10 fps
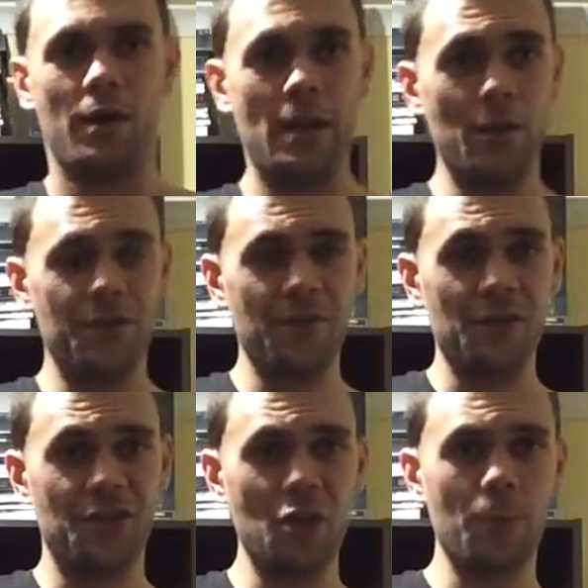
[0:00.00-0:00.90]
Now as for
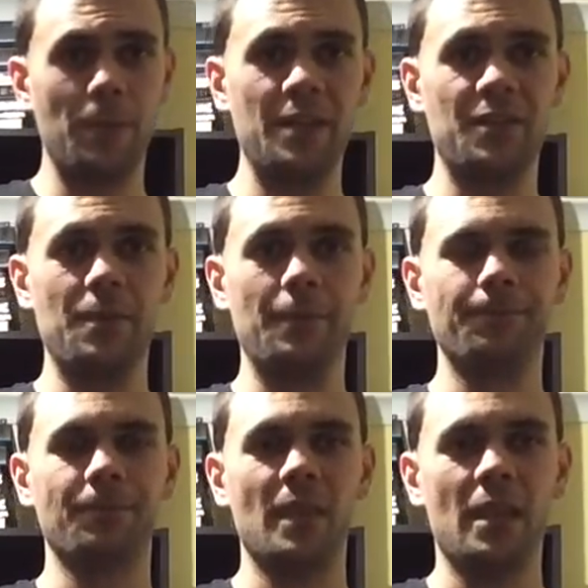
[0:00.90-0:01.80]
the stock placement,
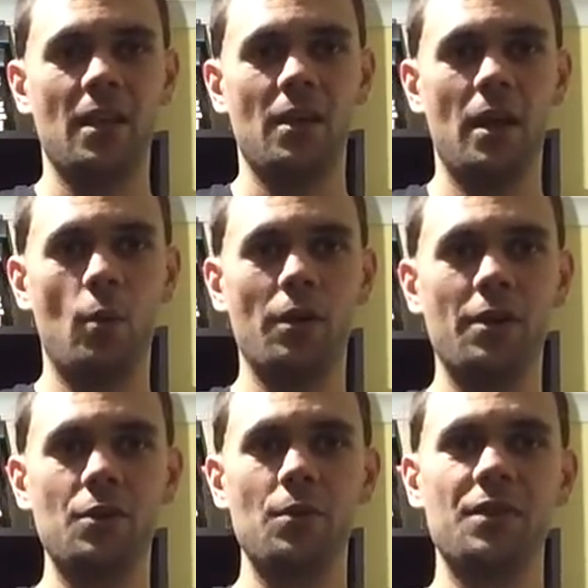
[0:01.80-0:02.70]
what
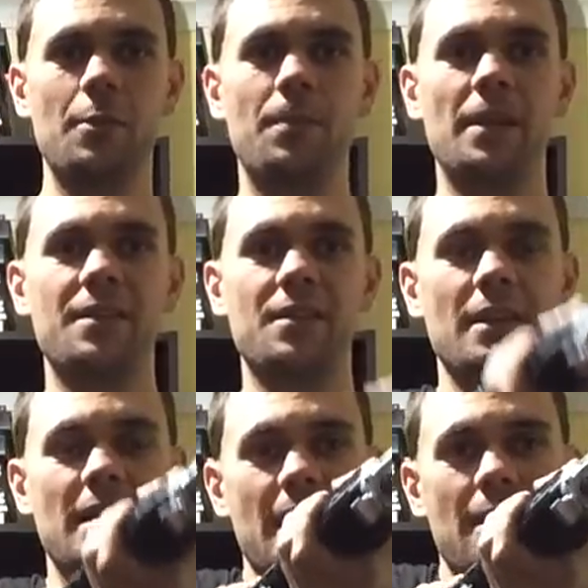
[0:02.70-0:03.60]
I do is I'll place
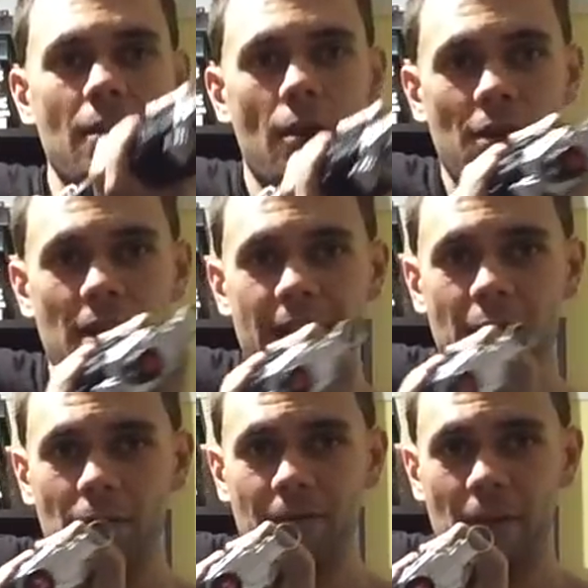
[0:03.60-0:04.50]
it again on an
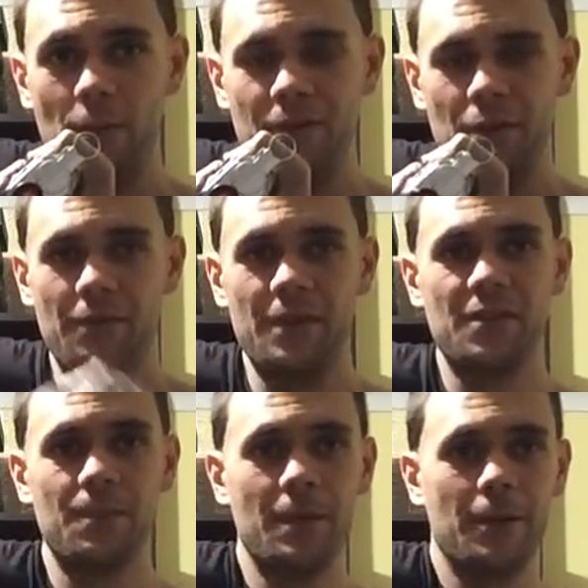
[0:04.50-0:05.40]
angle, if that wasn't
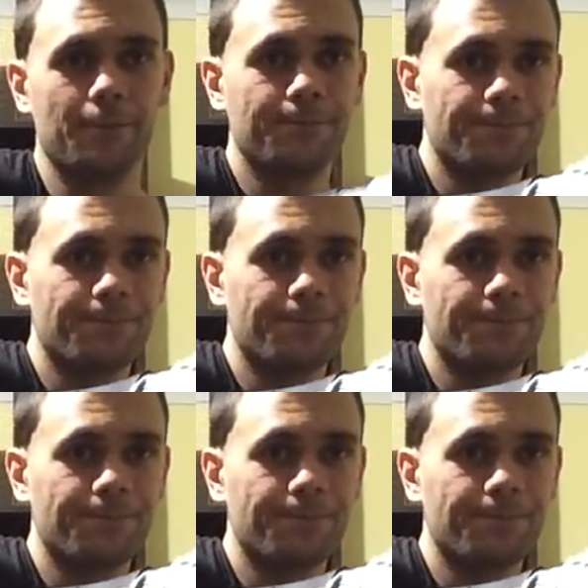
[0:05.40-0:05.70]
obvious, but